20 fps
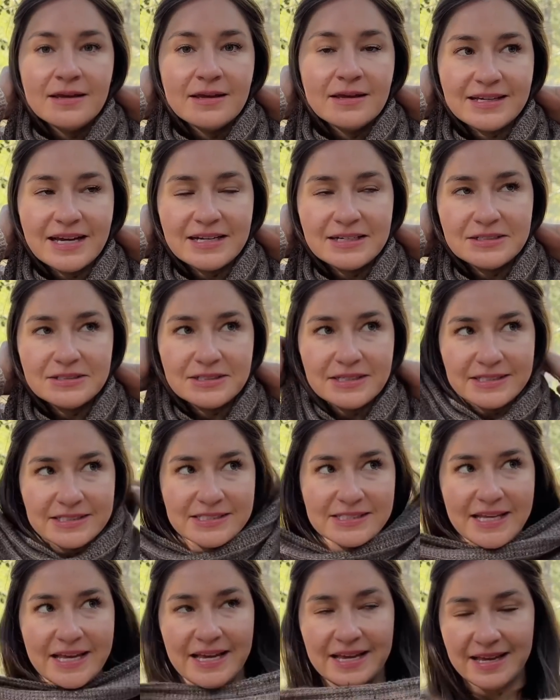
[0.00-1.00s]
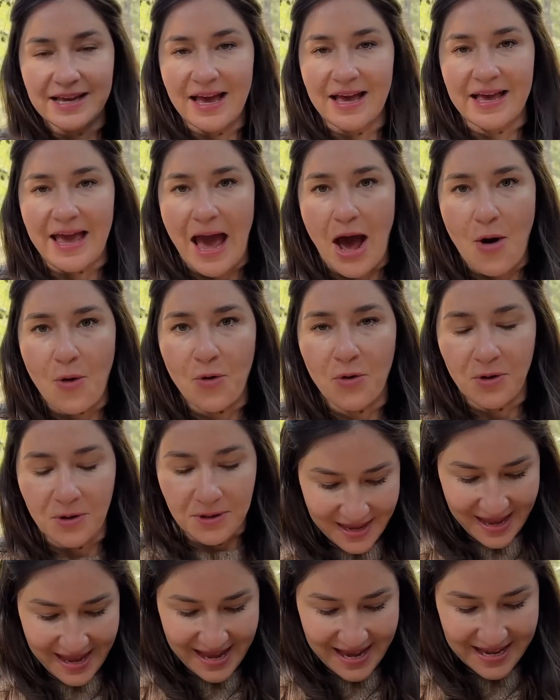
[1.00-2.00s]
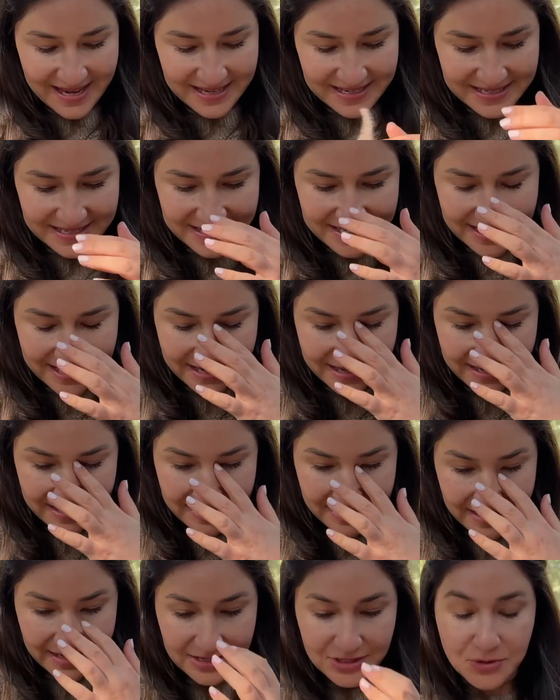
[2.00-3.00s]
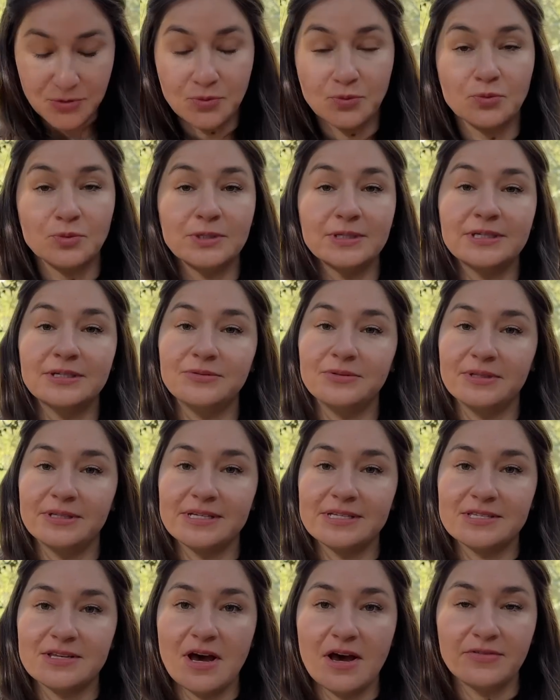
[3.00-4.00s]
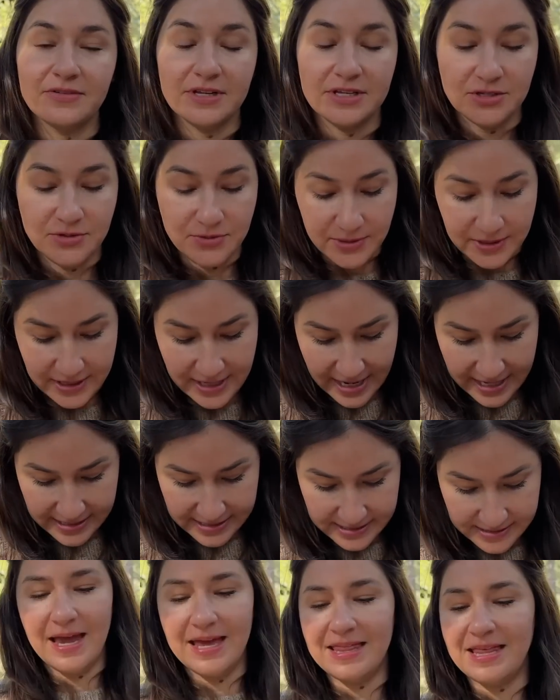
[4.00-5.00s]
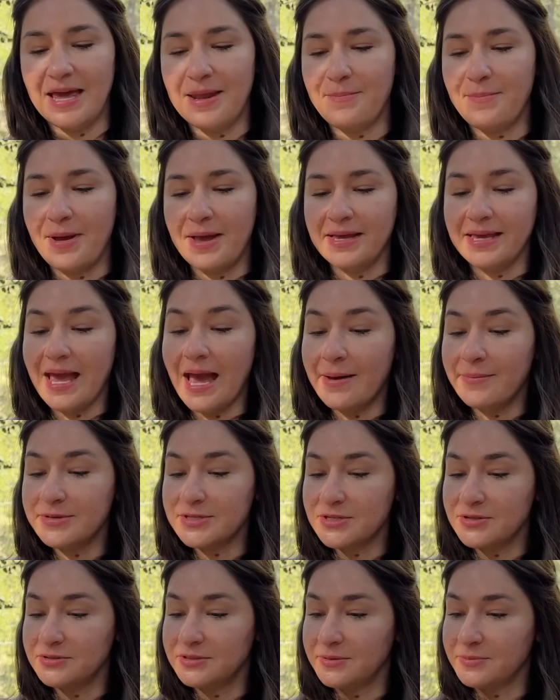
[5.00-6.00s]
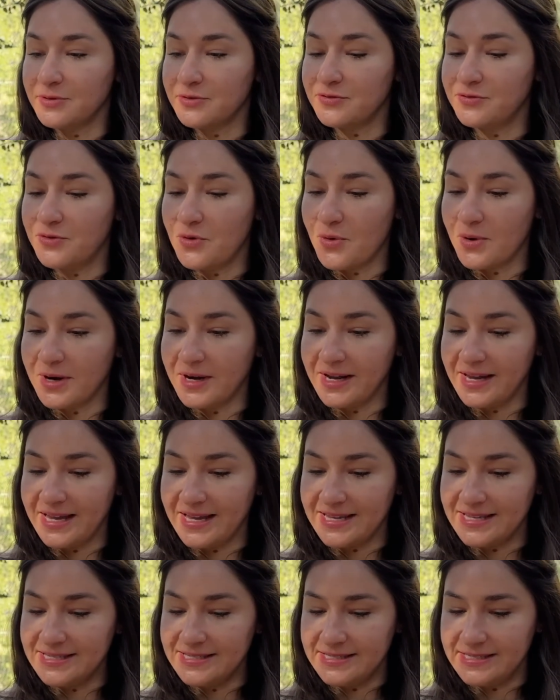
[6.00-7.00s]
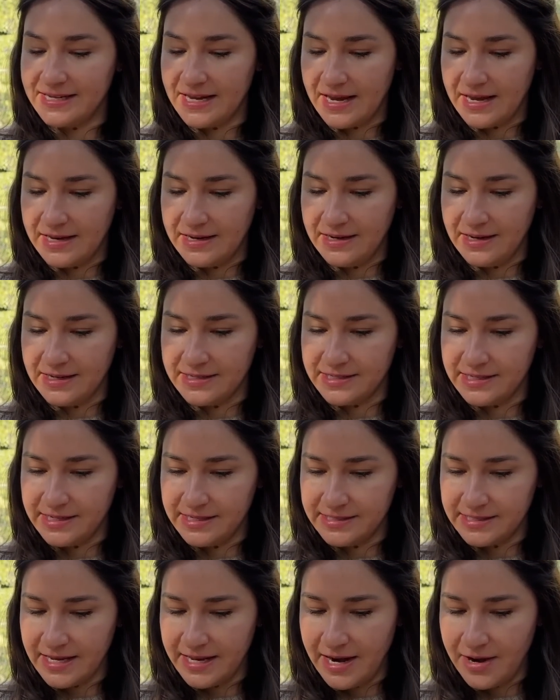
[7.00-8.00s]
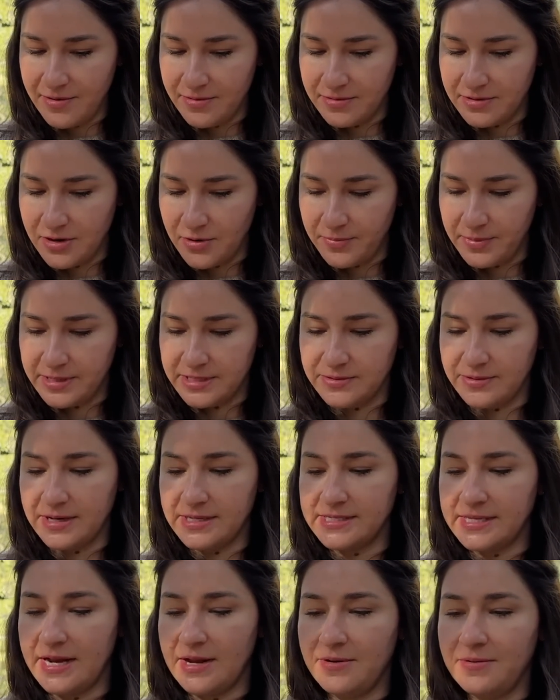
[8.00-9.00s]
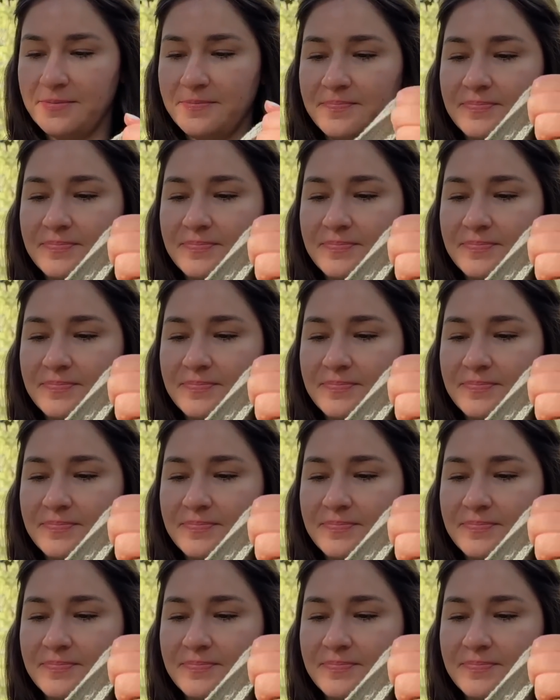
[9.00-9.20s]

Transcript: kind of just like a cowl, and it's really, really soft. It's really nice. And then my camisole number 4 is done. Is it inside out? Nope, it's right side out.